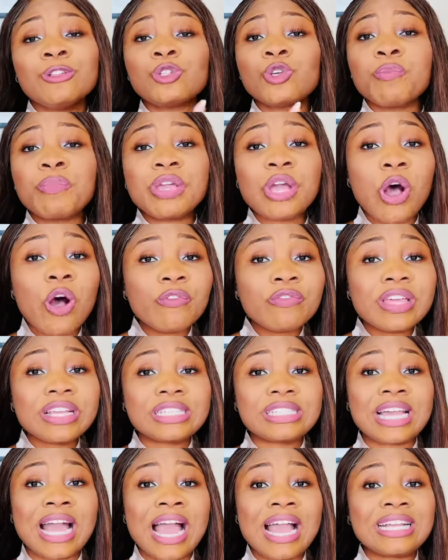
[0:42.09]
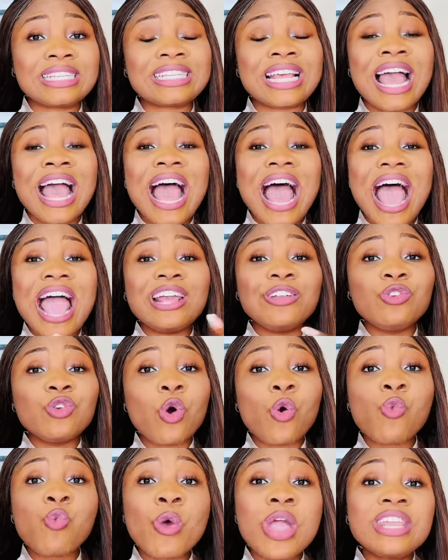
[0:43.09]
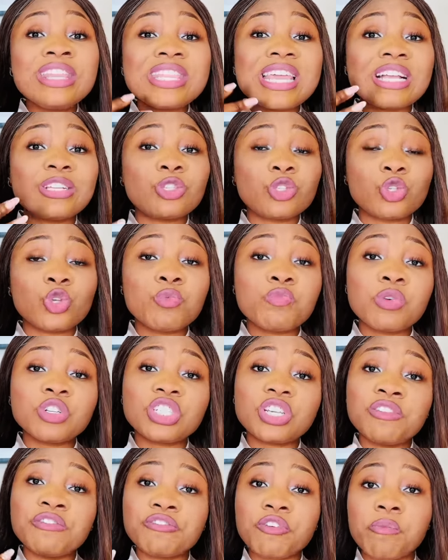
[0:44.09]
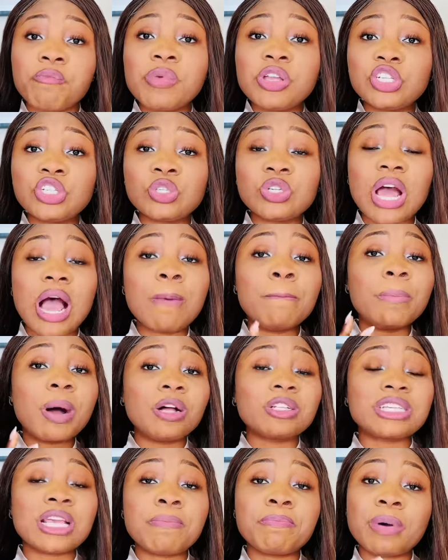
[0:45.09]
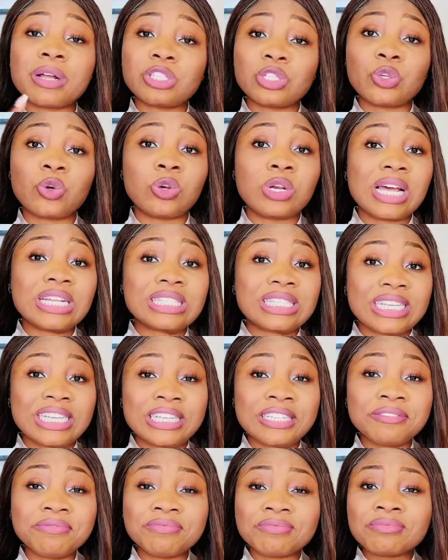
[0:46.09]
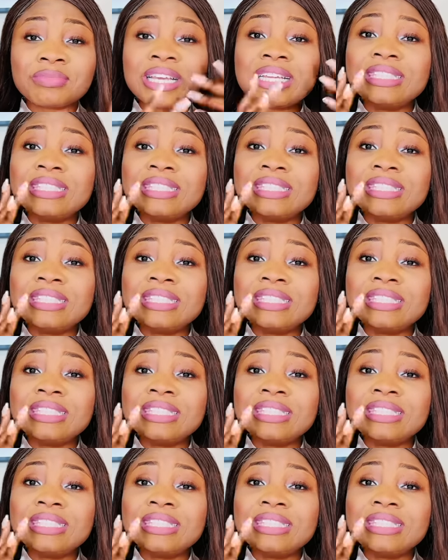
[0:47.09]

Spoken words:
To be honest guys, I know when there's too much information about a particular thing,